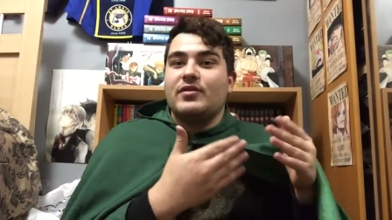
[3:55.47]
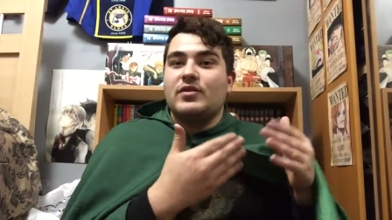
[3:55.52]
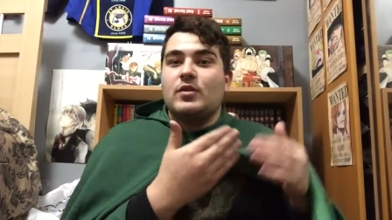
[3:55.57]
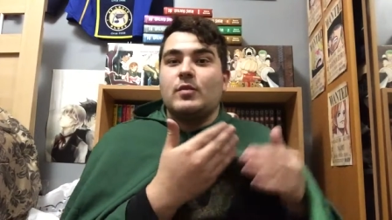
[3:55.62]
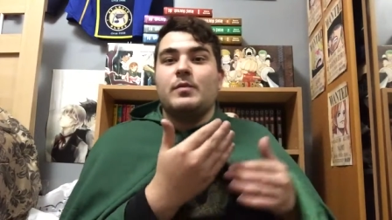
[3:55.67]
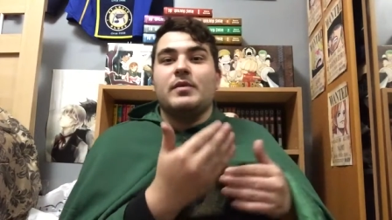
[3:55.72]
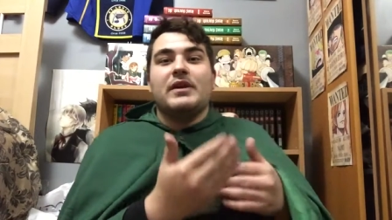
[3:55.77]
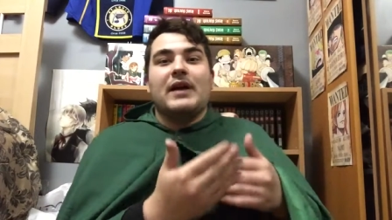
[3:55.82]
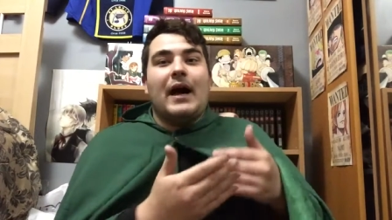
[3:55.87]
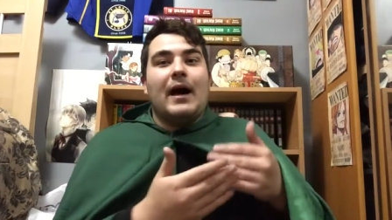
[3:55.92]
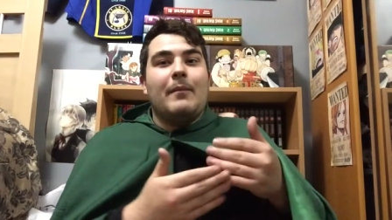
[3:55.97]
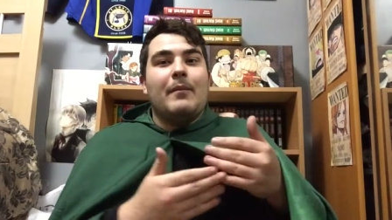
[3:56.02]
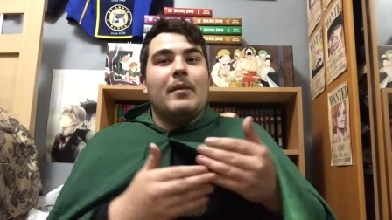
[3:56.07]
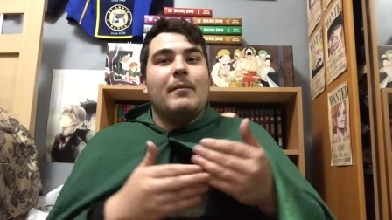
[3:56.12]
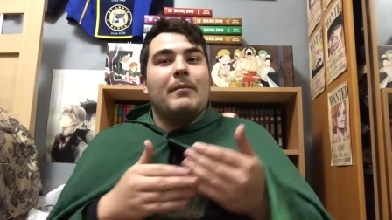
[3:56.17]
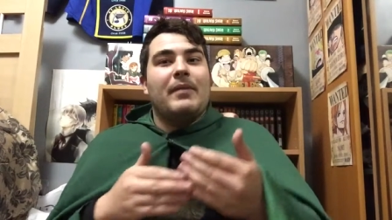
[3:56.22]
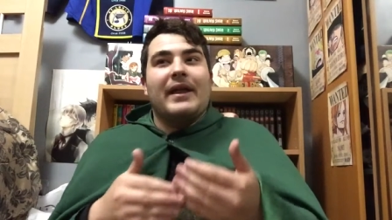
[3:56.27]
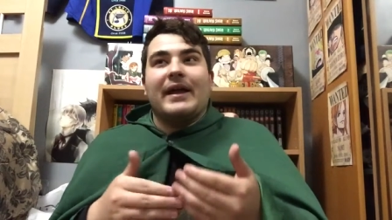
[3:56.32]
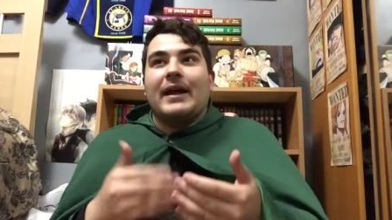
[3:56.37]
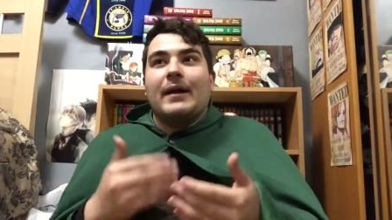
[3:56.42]
to become a
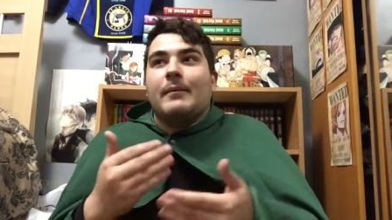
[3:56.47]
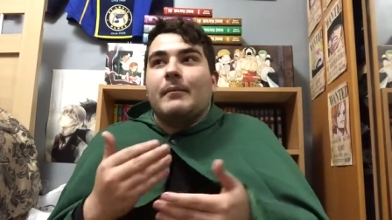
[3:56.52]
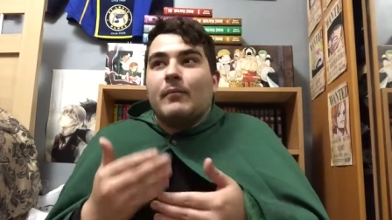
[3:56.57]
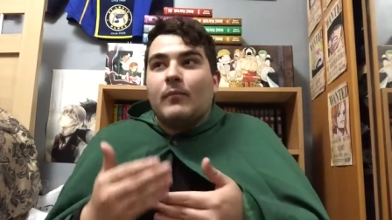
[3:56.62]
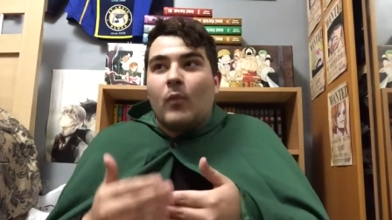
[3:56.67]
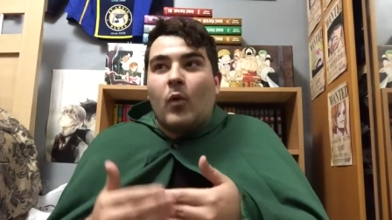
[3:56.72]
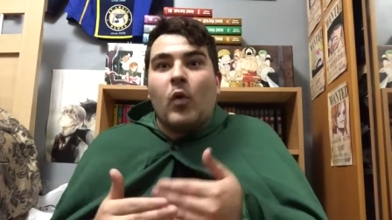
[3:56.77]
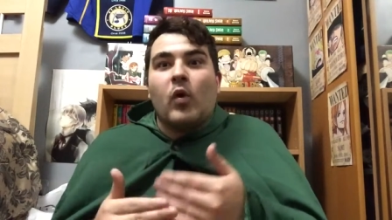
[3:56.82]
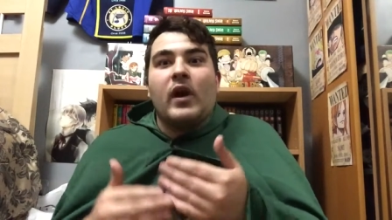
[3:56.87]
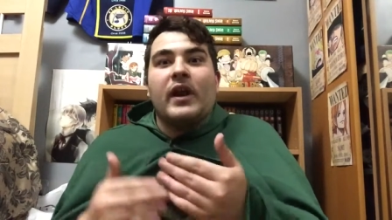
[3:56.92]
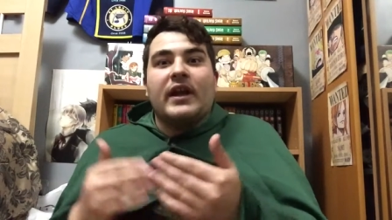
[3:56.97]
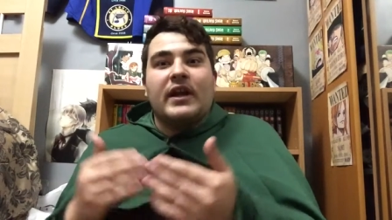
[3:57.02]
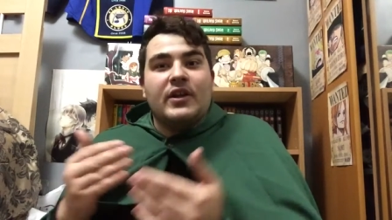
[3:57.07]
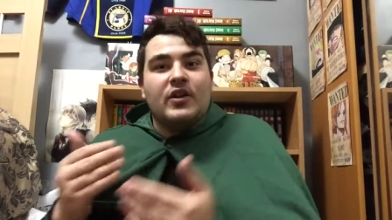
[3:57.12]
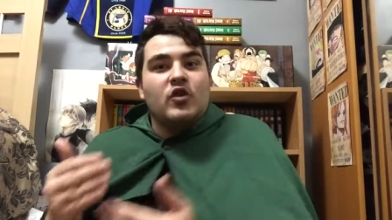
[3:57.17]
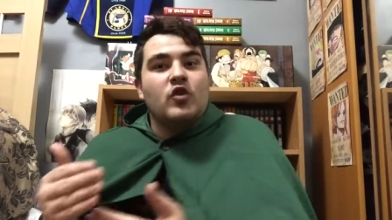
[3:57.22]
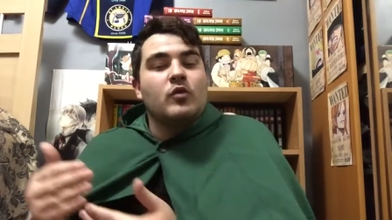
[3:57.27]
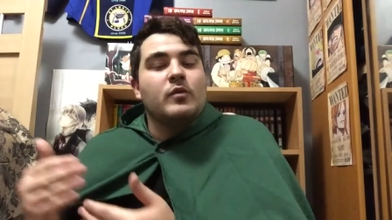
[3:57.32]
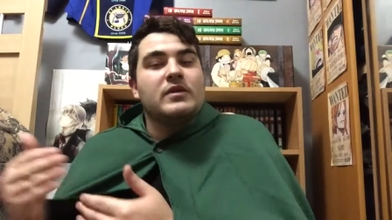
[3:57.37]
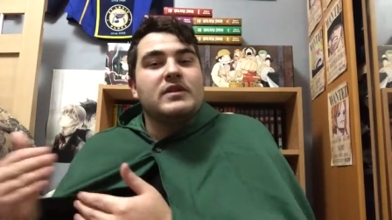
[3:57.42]
like more like a
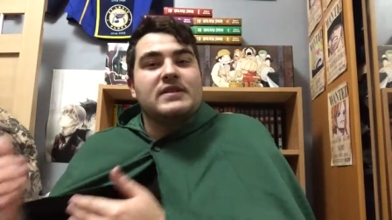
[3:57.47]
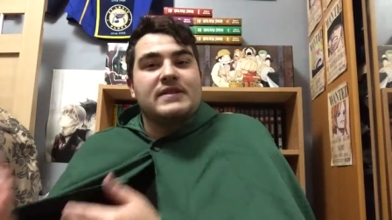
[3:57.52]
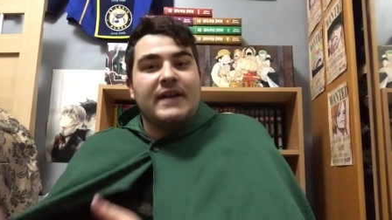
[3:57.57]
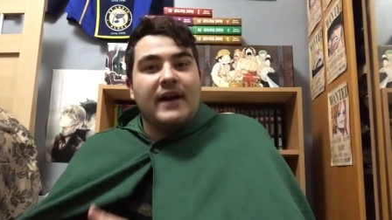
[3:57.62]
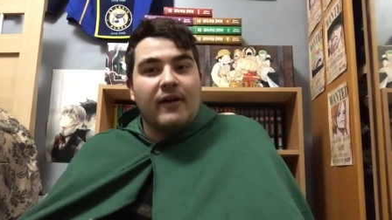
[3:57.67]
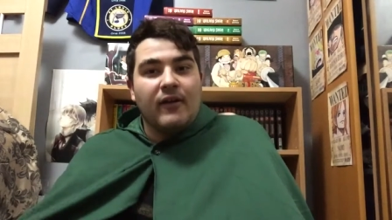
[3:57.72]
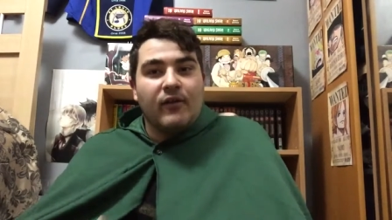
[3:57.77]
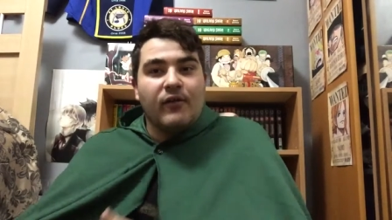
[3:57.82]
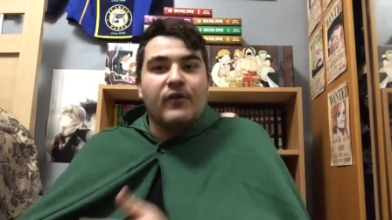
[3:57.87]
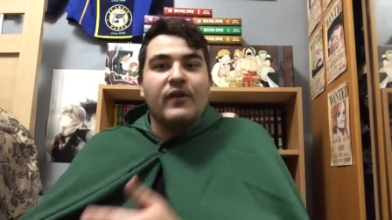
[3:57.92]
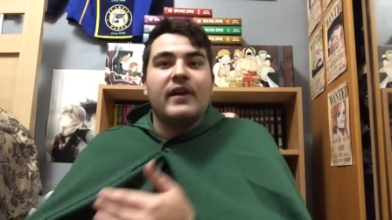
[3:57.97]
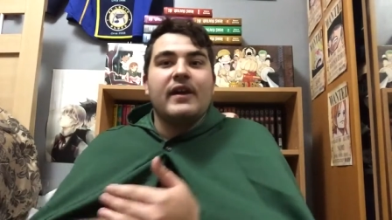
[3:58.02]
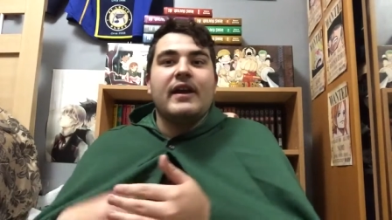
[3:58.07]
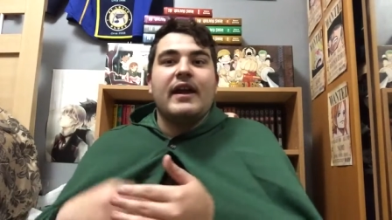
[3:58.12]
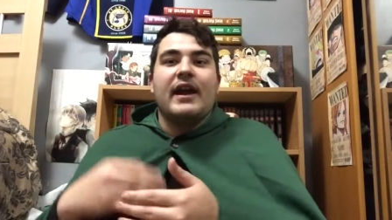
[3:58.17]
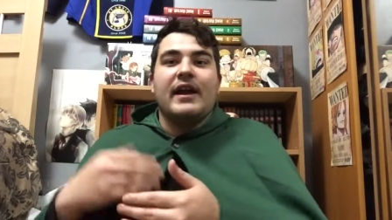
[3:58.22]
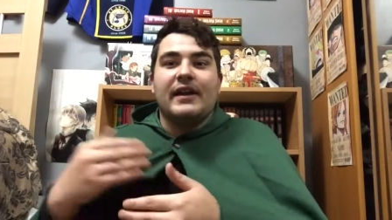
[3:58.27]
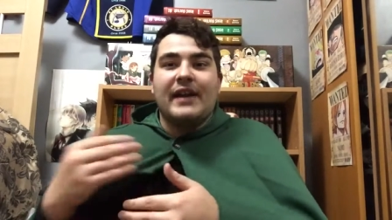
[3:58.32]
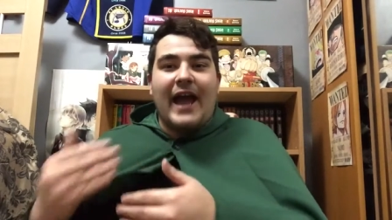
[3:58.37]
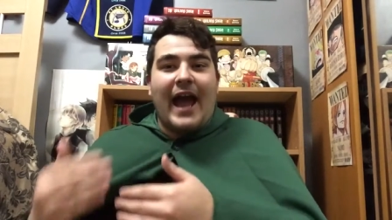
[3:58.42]
human self
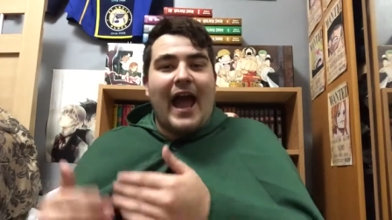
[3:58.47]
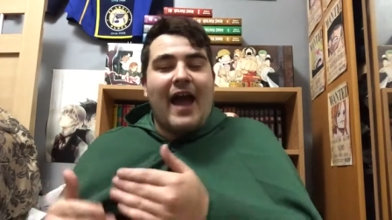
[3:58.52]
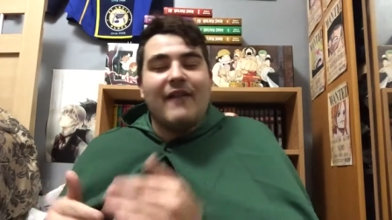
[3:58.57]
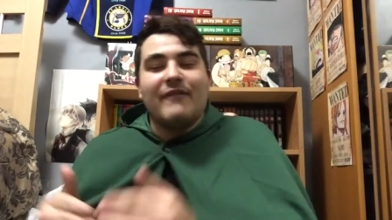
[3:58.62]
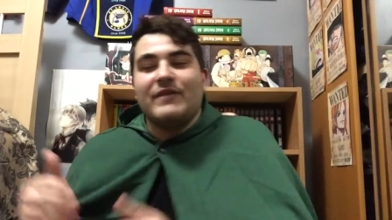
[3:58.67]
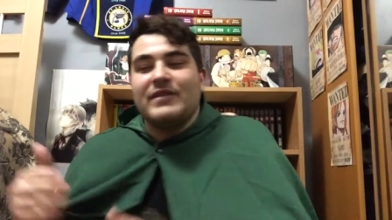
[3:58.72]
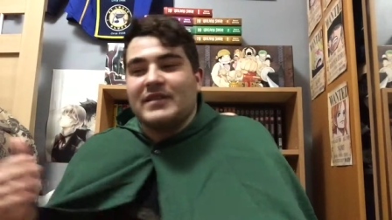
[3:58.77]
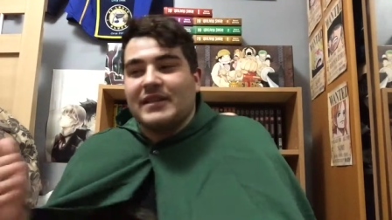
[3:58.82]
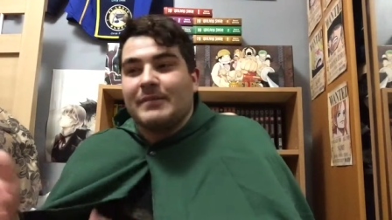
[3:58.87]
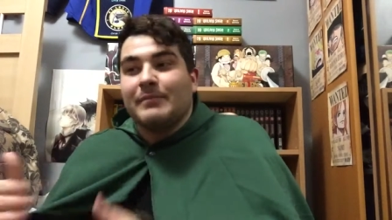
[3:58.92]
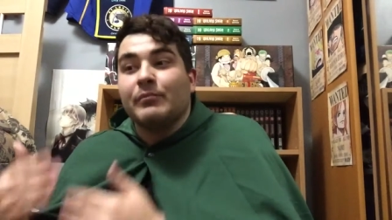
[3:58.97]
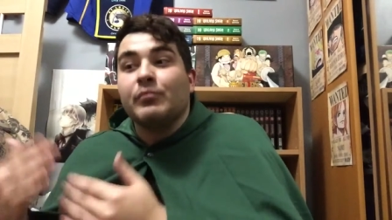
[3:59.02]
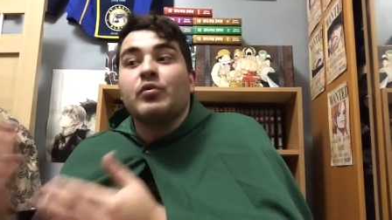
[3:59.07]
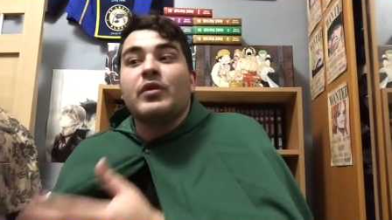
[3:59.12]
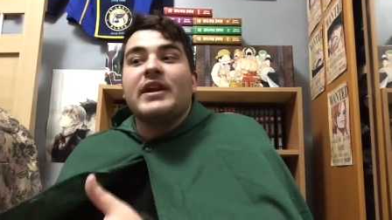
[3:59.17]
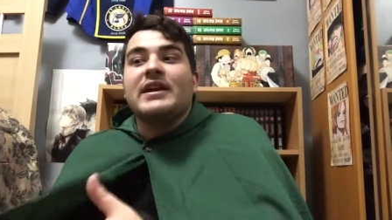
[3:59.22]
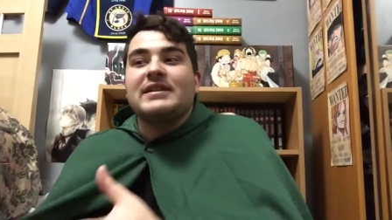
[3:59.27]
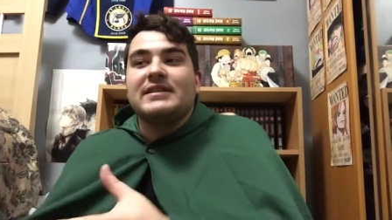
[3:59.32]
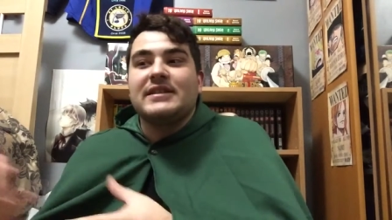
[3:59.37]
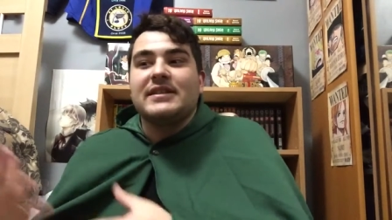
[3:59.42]
and have these
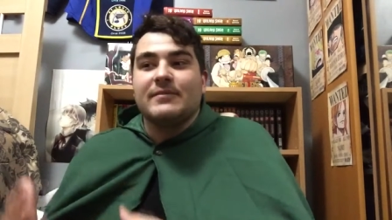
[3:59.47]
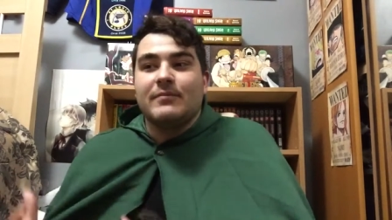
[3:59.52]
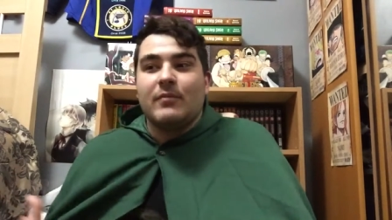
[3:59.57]
embrace the